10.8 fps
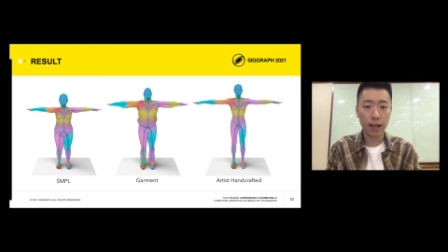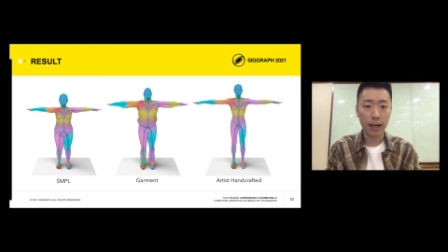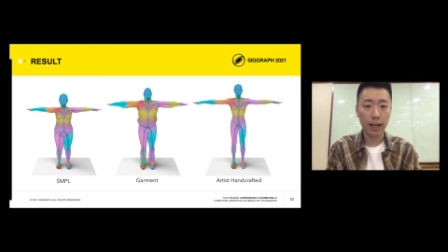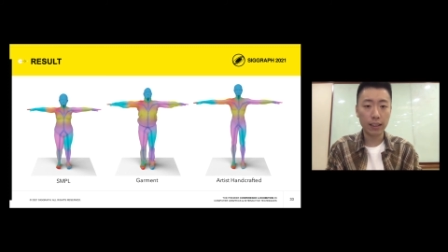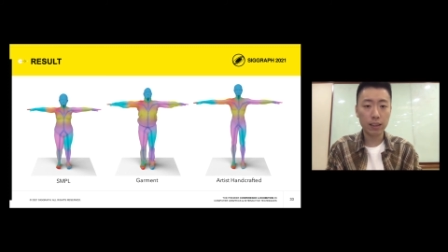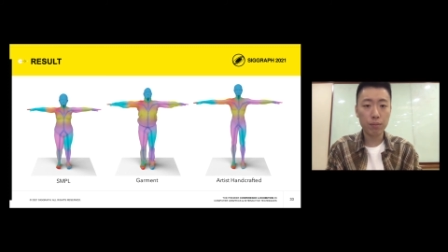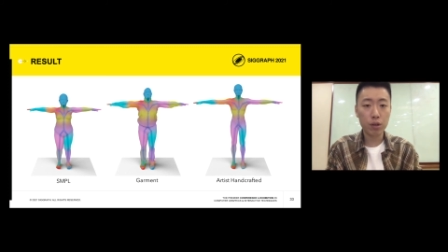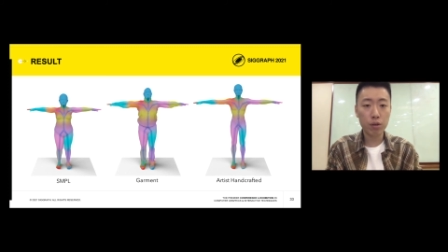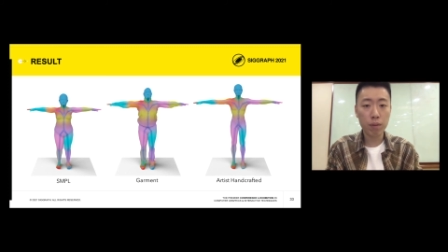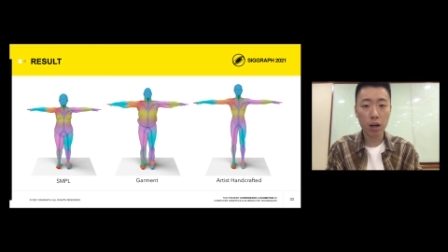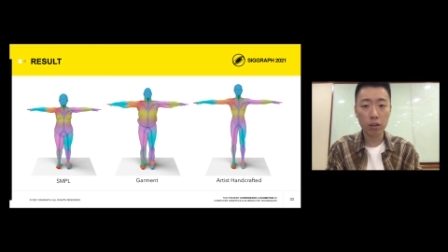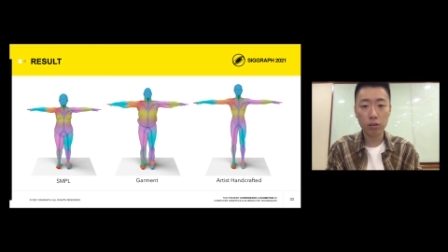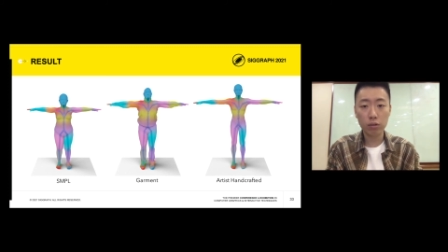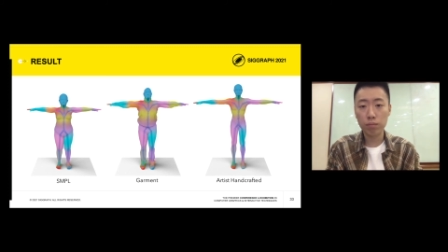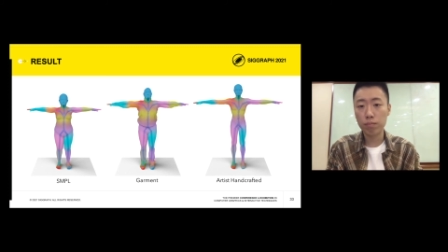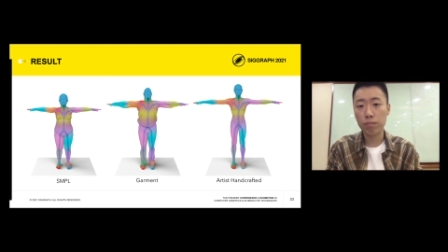SMPL
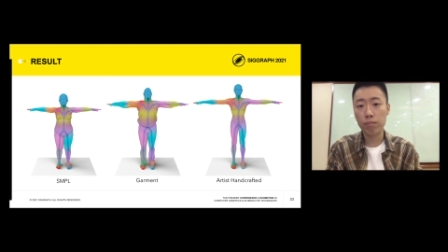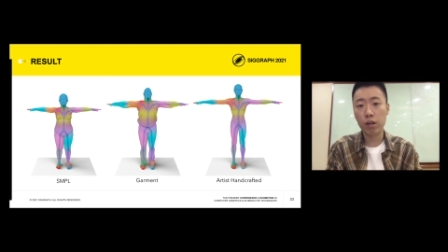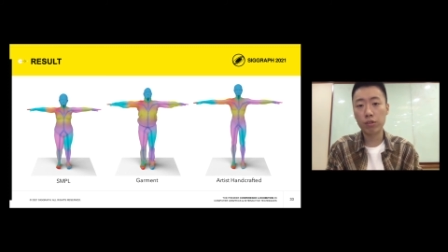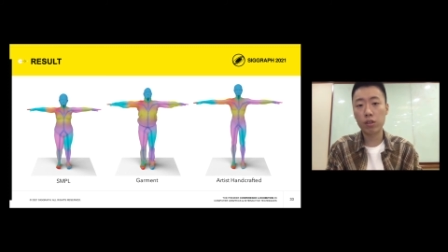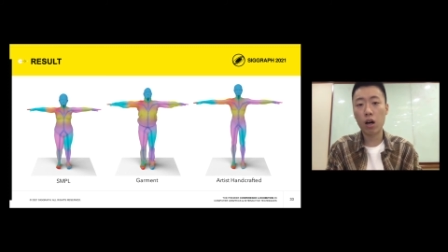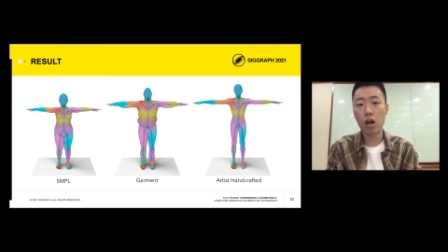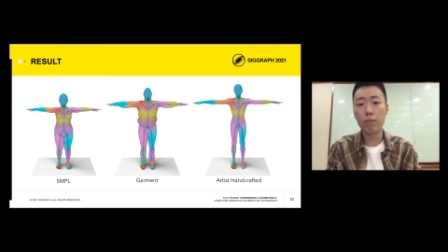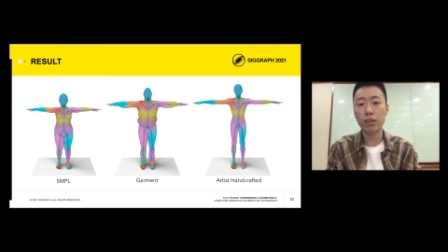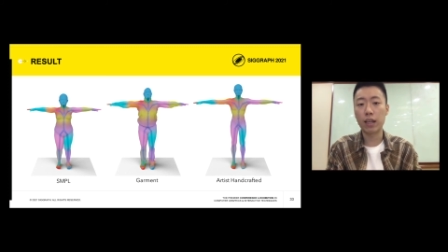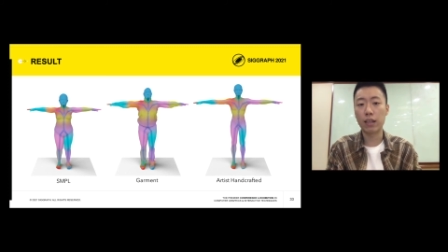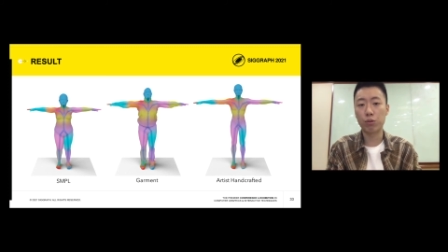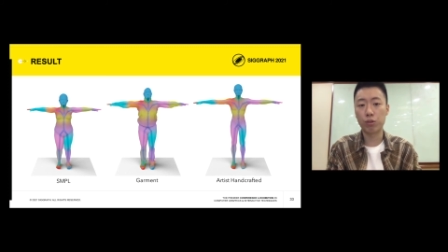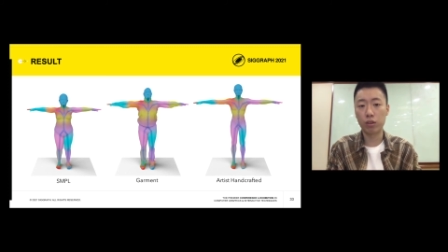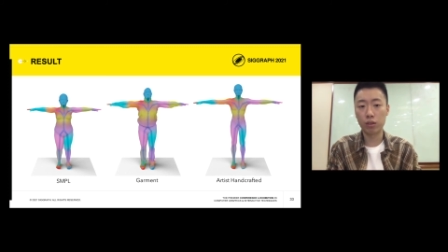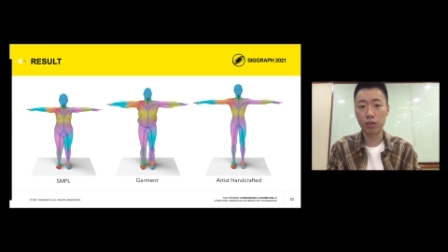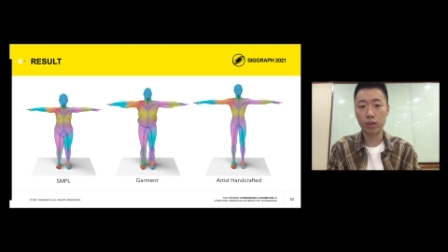model, Multi-Garment
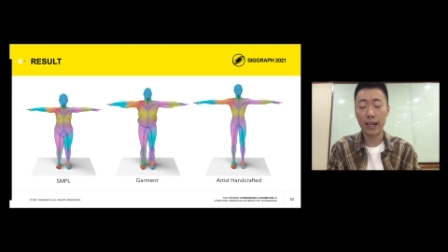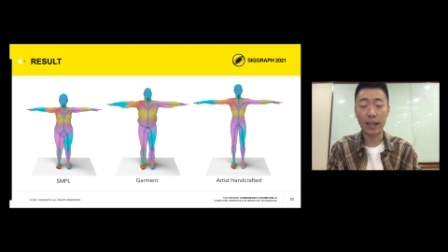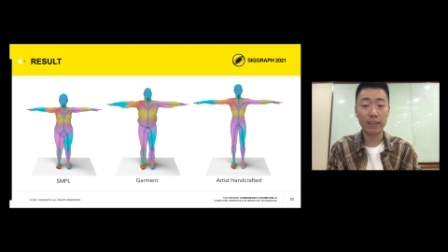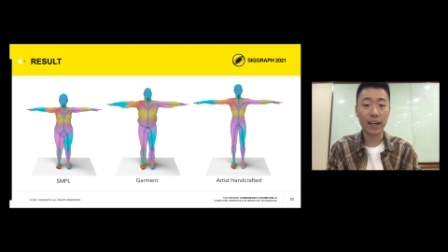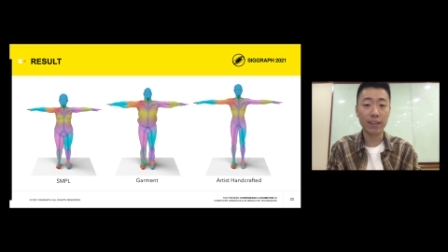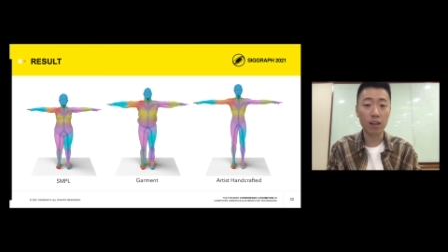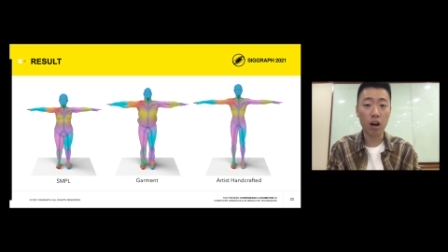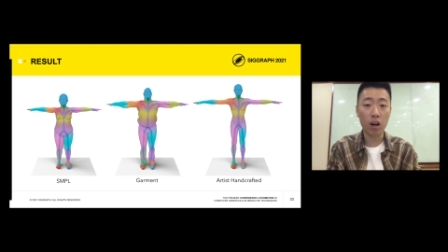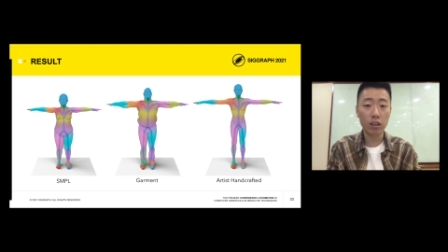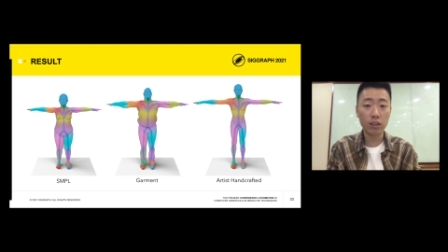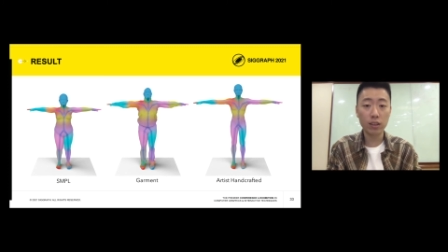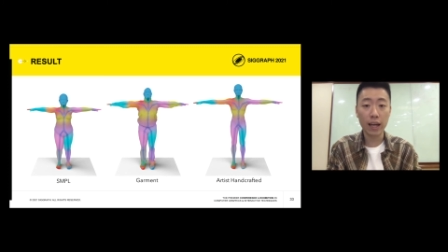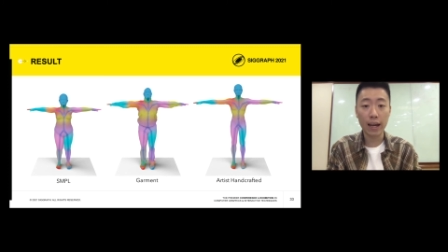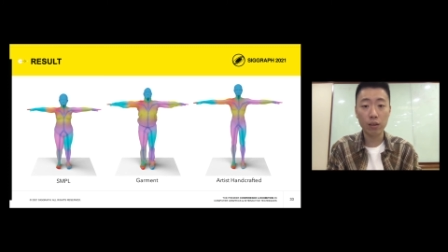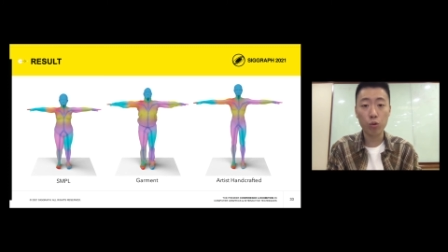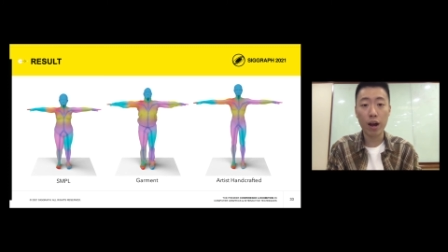Network, and an artist's
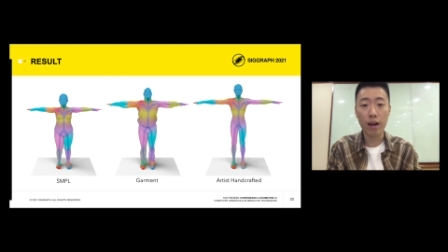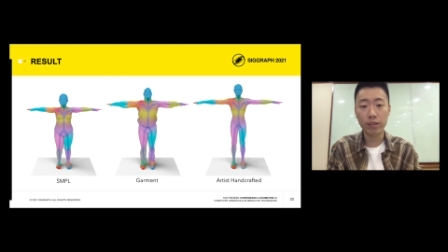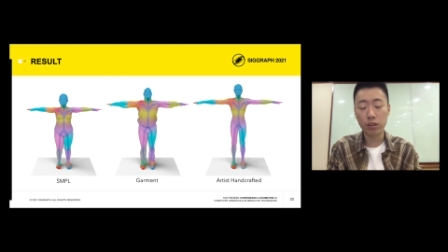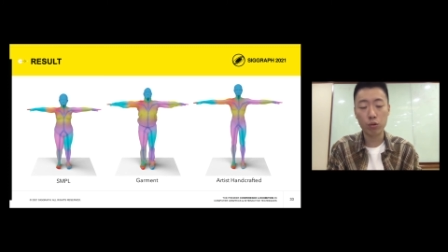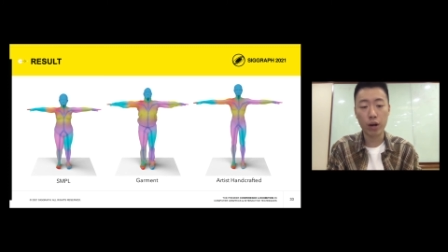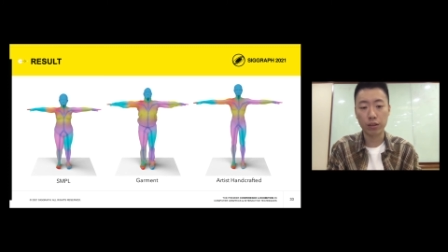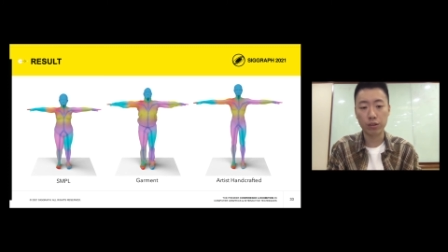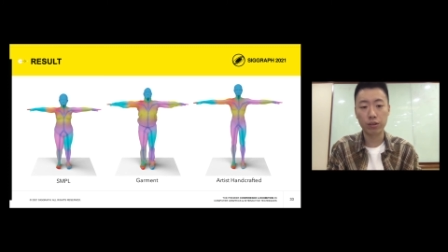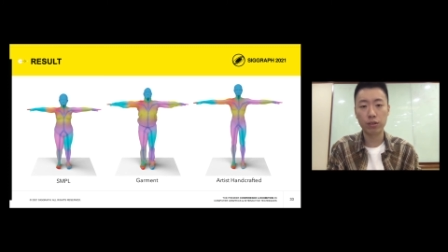handcrafted character.